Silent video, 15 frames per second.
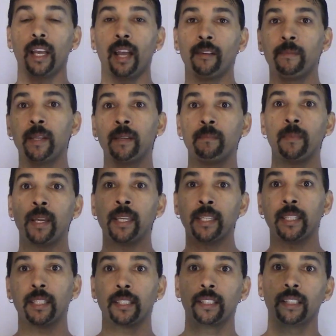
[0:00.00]
I've been
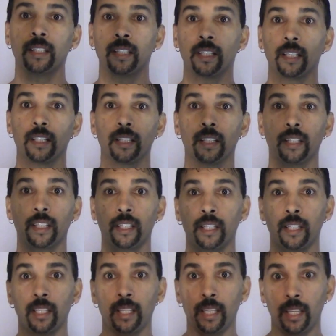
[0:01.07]
making,
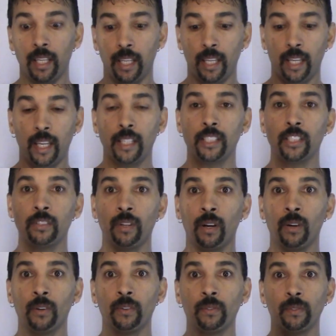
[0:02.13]
as you
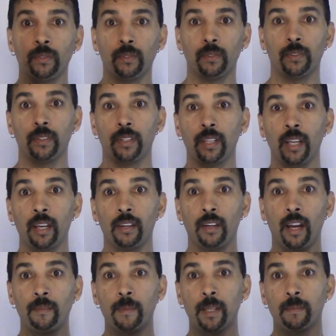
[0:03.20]
all know,
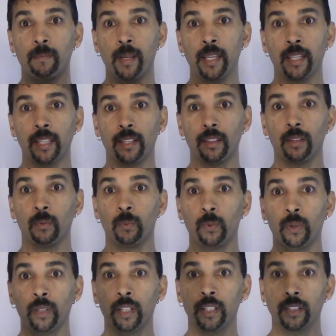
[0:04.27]
I've been making the
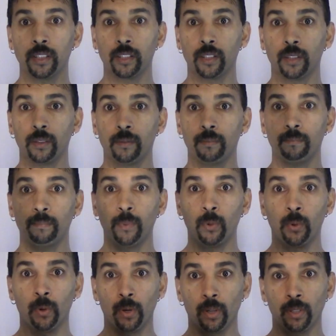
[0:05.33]
1-inch
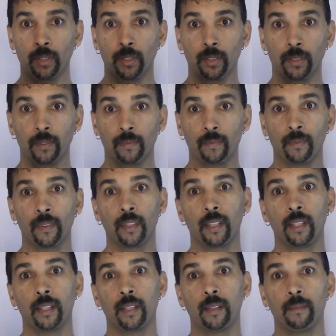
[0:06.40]
bore
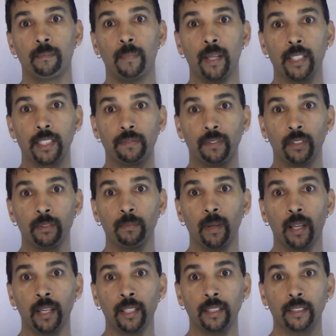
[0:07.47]
bass flute
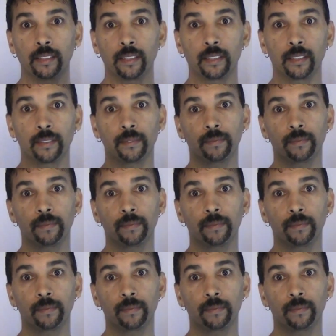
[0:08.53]
blanks,